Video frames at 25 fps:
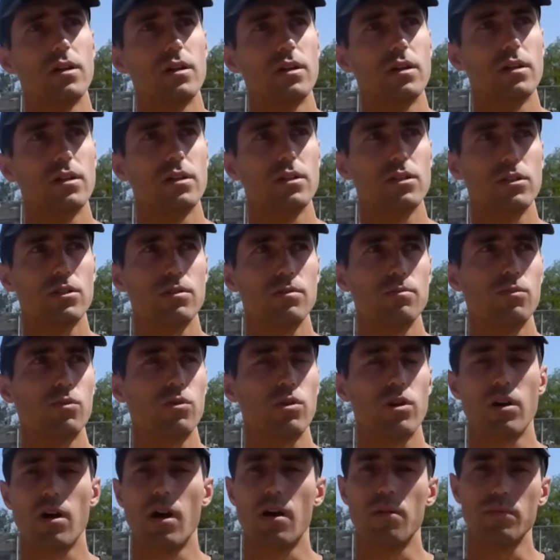is
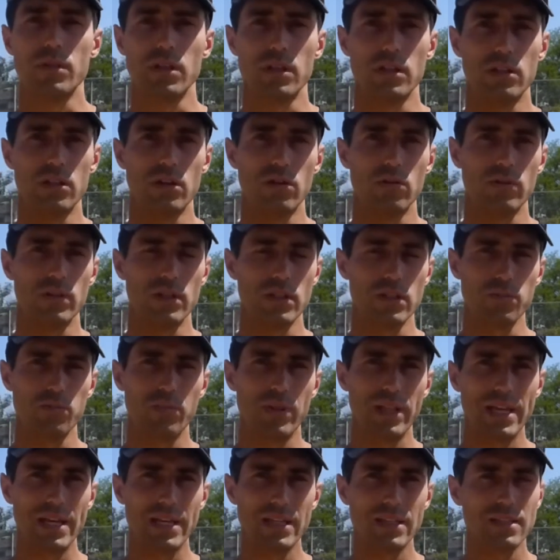more commonly known as
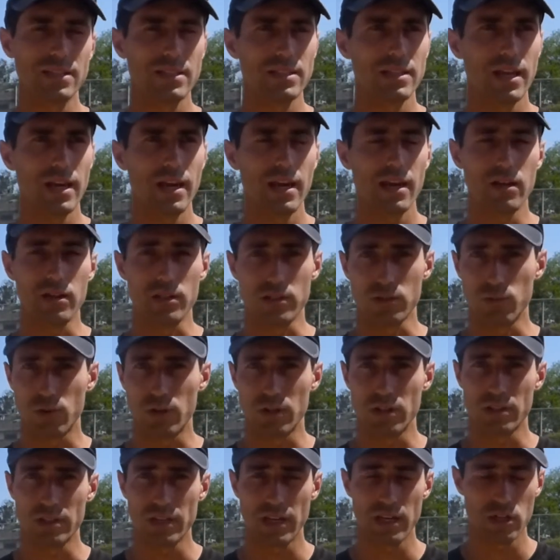play and stay, as
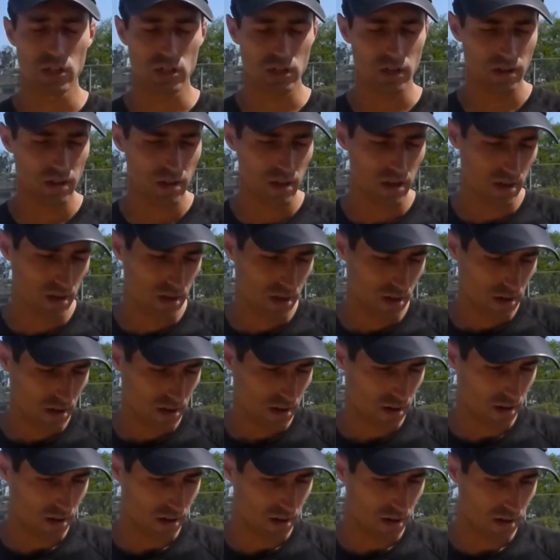well as Asia.
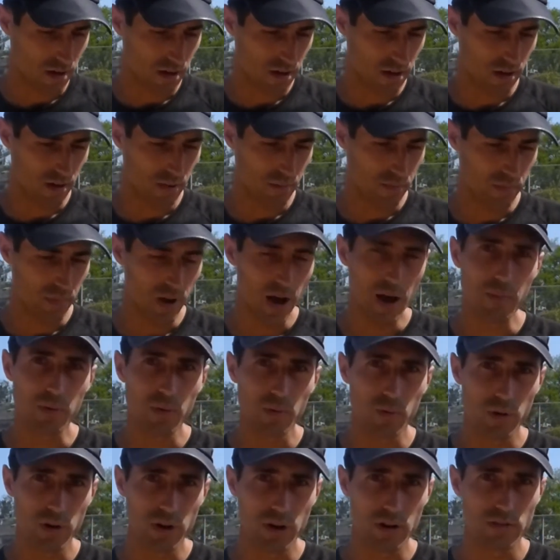I'm
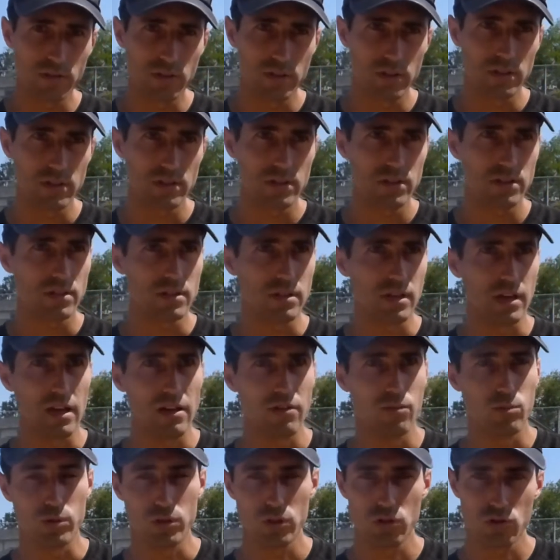aware of this.
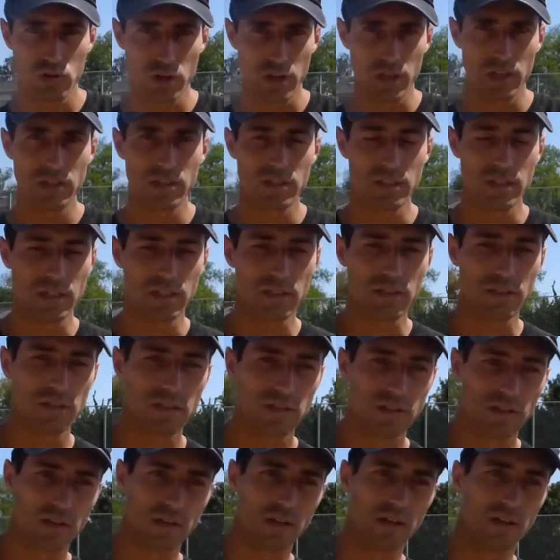I was trained in
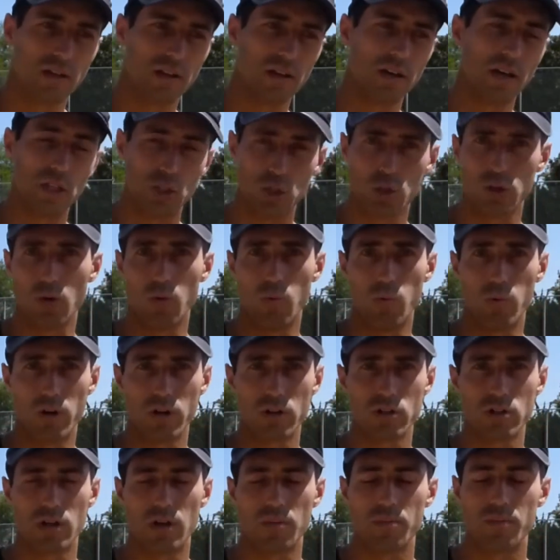it. I took a
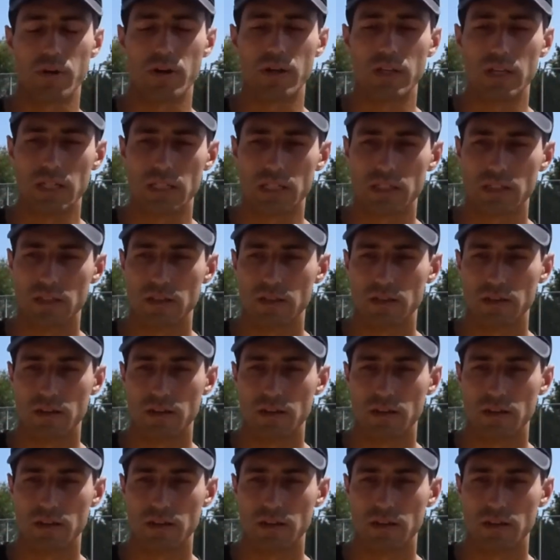workshop on it.